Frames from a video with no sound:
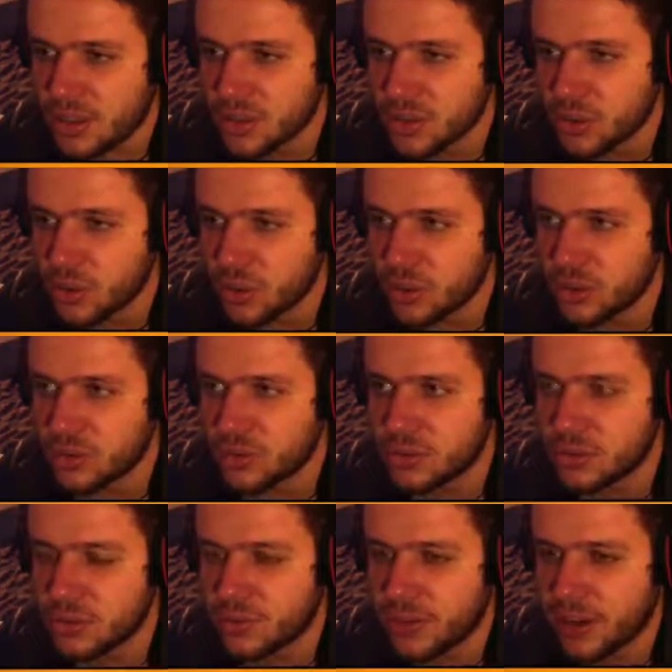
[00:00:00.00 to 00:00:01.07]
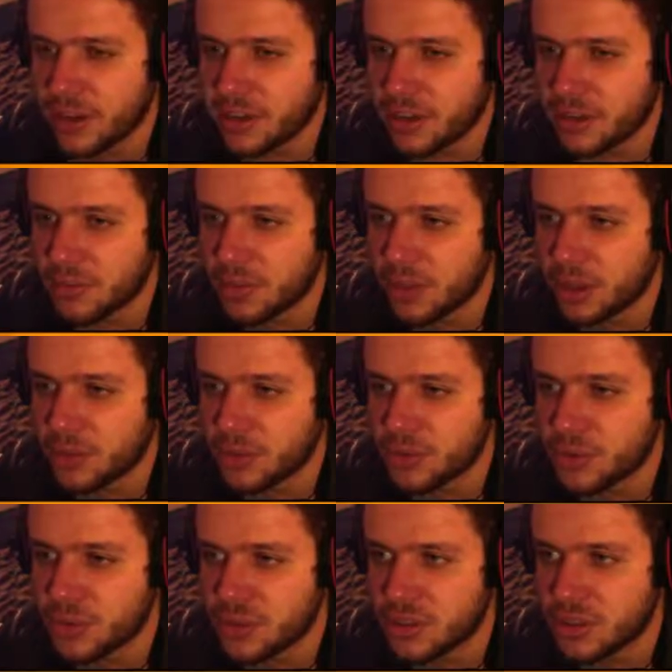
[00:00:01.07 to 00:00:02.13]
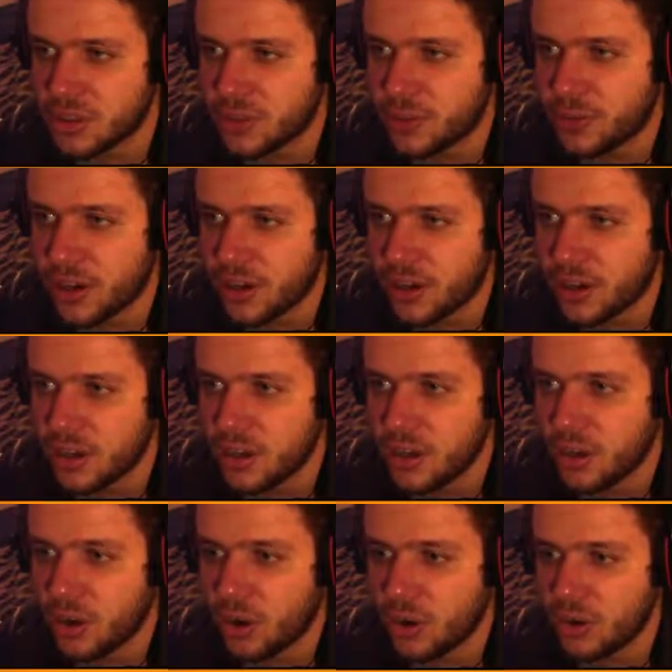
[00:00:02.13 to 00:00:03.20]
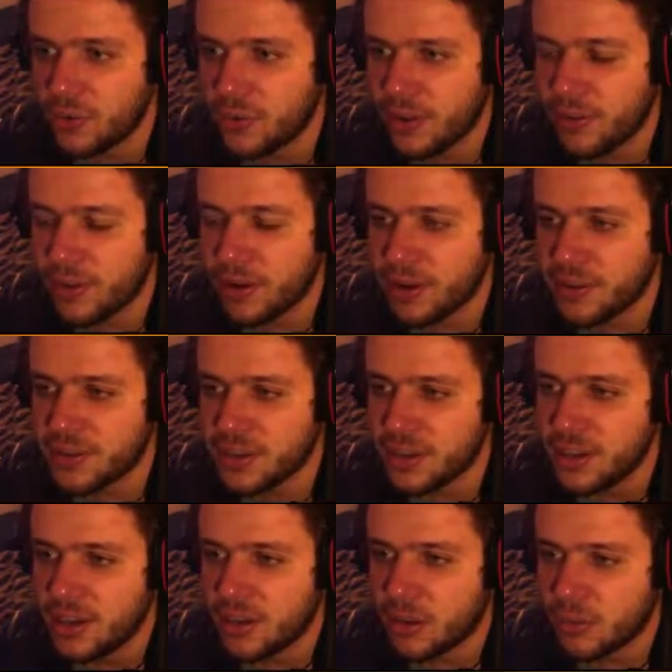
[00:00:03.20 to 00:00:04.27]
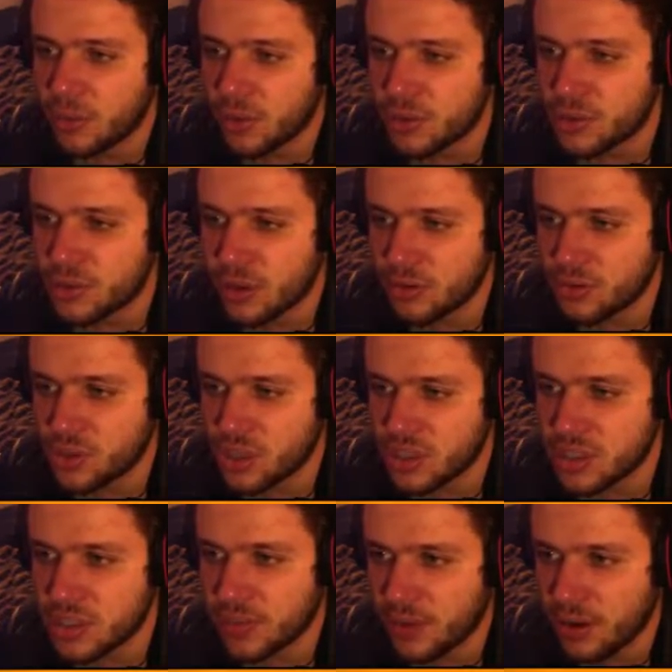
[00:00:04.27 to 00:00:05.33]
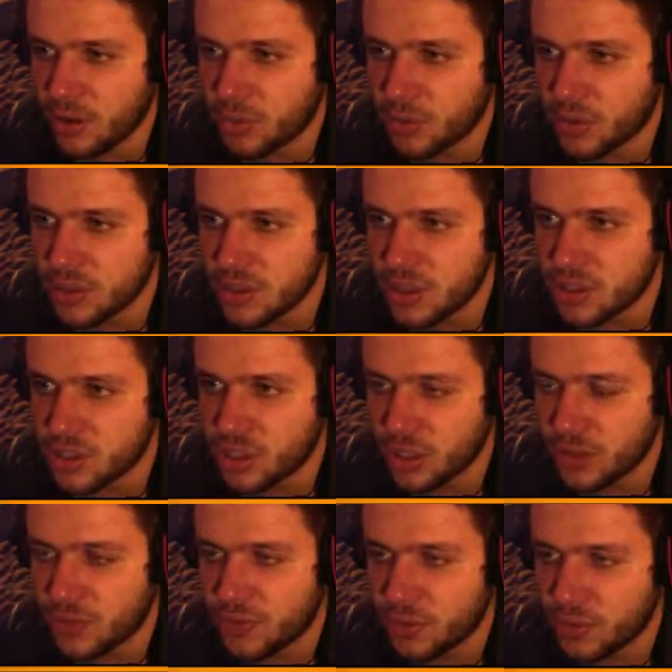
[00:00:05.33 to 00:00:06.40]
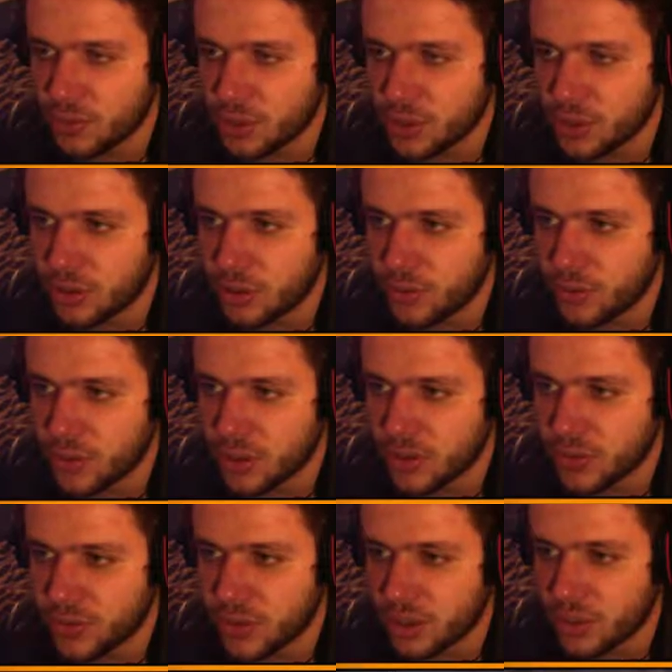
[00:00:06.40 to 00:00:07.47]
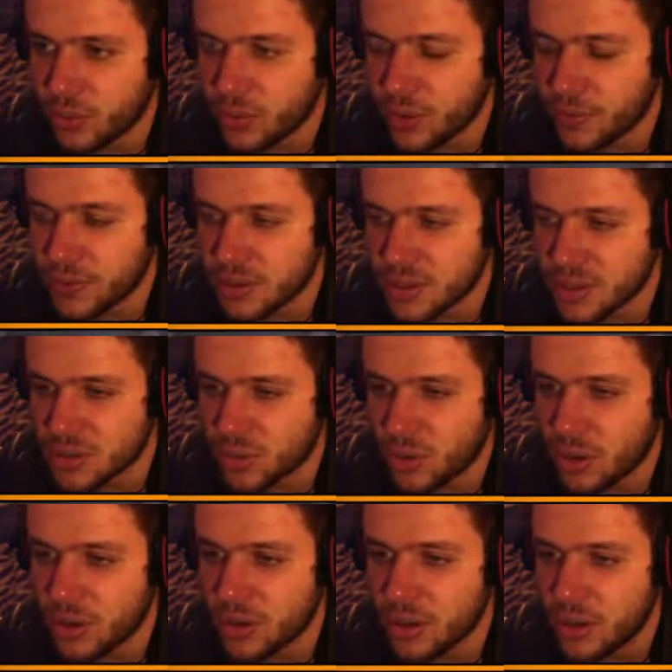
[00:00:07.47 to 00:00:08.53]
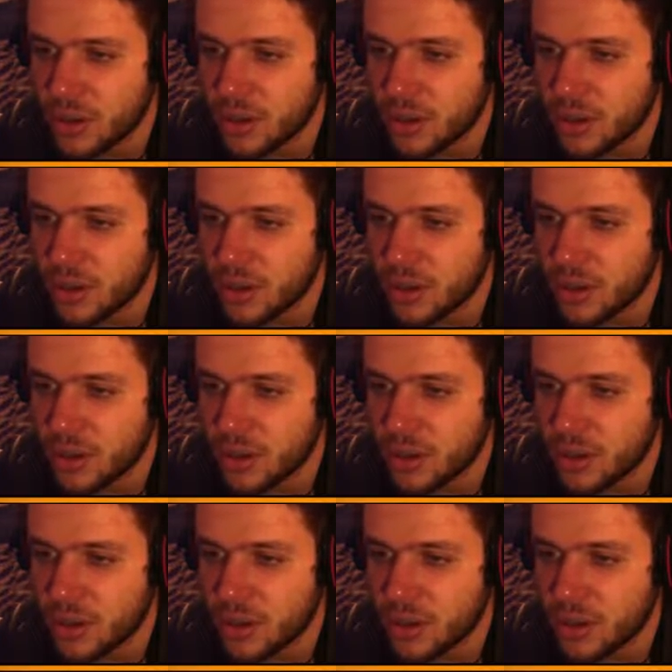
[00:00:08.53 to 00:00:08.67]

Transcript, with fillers: So we're going to finally be able to return the fire. Only Valla left. I'm going to try to chase the Valla because I generally feel pretty confident for a 1 versus 1.